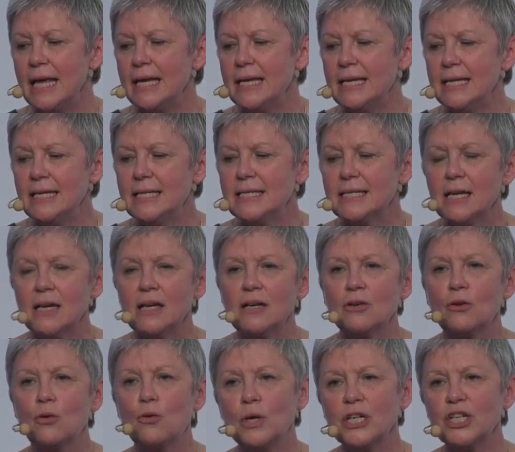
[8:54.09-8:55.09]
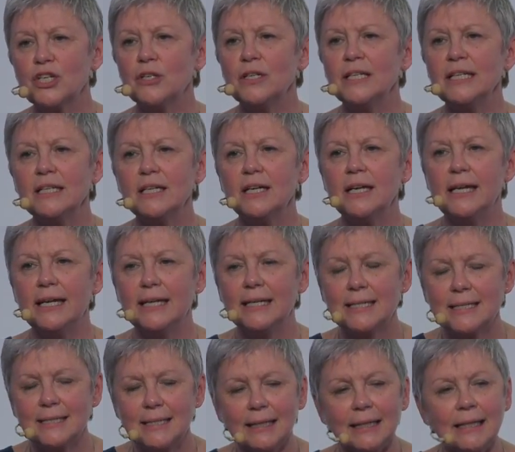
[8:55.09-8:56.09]
is questioning
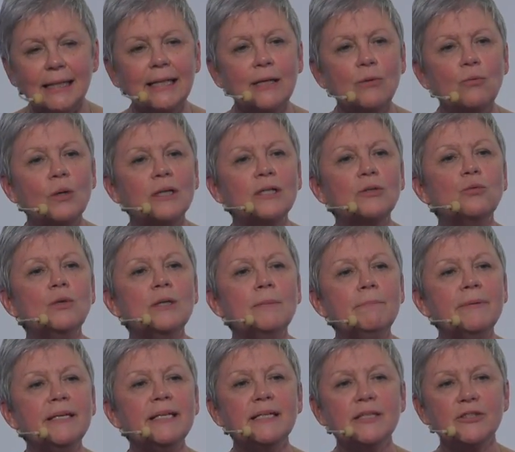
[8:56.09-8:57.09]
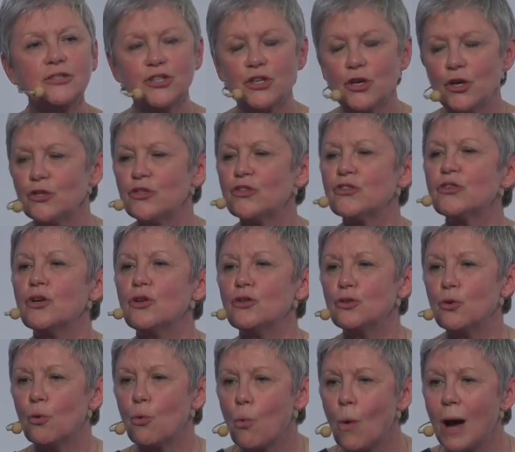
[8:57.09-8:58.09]
exactly what will be
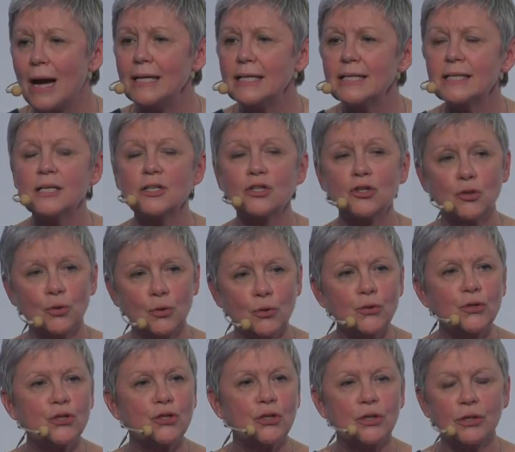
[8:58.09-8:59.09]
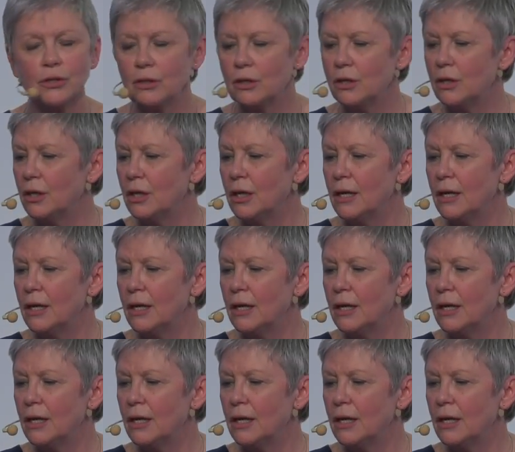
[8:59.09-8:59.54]
just the right solution